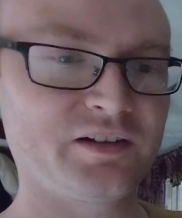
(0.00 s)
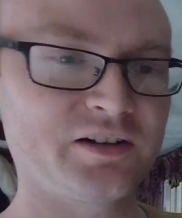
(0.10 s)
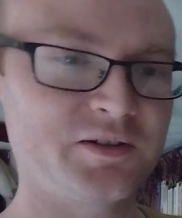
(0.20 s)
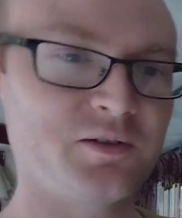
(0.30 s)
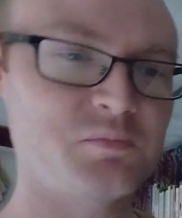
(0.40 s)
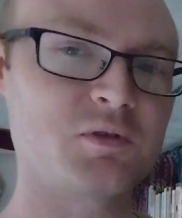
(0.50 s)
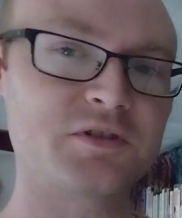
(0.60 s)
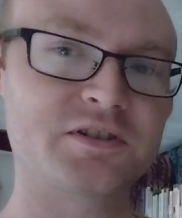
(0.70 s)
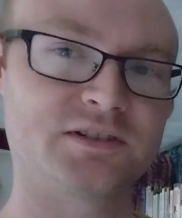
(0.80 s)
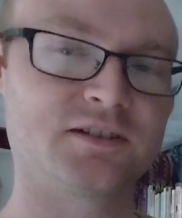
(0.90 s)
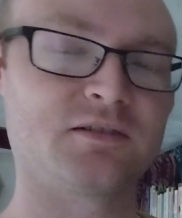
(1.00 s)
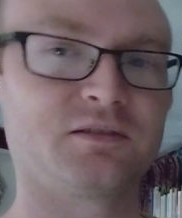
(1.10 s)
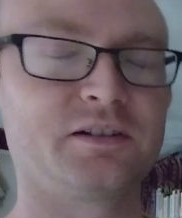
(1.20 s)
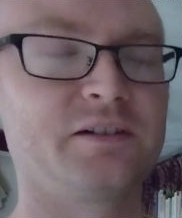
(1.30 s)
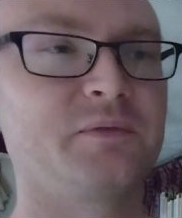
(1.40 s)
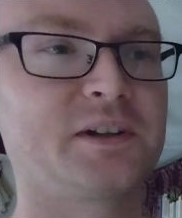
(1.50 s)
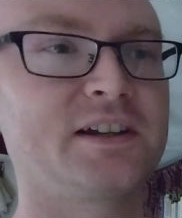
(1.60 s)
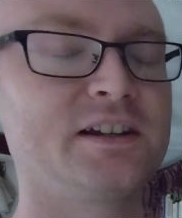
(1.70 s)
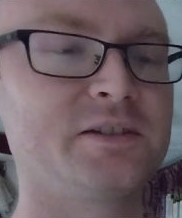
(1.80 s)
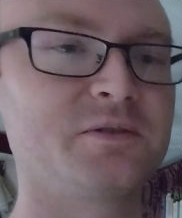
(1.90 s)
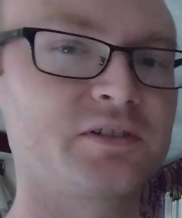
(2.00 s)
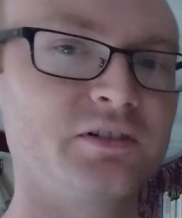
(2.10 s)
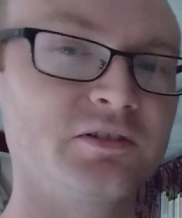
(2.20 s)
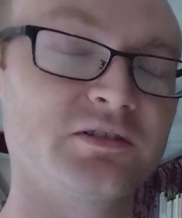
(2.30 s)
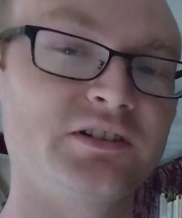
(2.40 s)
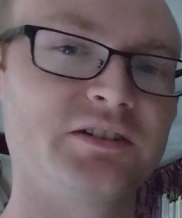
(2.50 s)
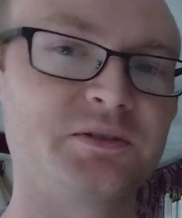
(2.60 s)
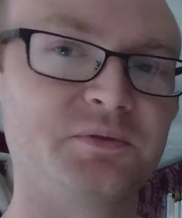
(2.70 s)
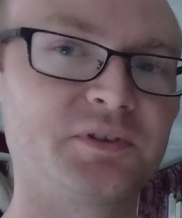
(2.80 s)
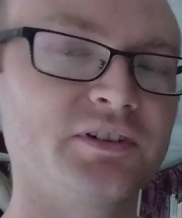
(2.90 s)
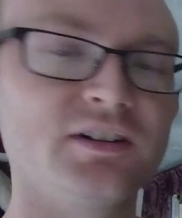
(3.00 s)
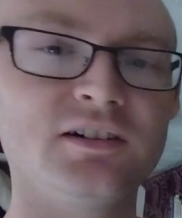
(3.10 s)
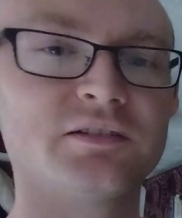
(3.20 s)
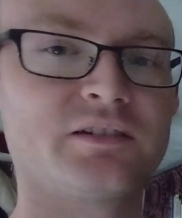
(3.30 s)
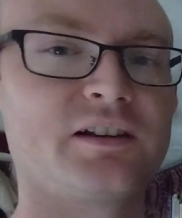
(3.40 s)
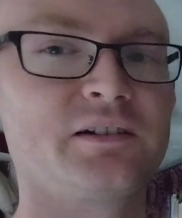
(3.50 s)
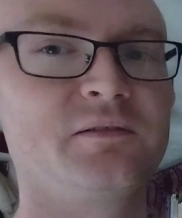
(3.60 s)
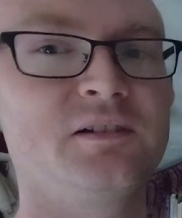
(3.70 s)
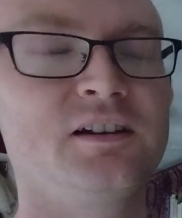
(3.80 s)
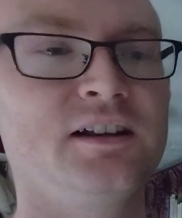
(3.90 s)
they'll use more sugar, and if they can't use sugar, they'll use salt, and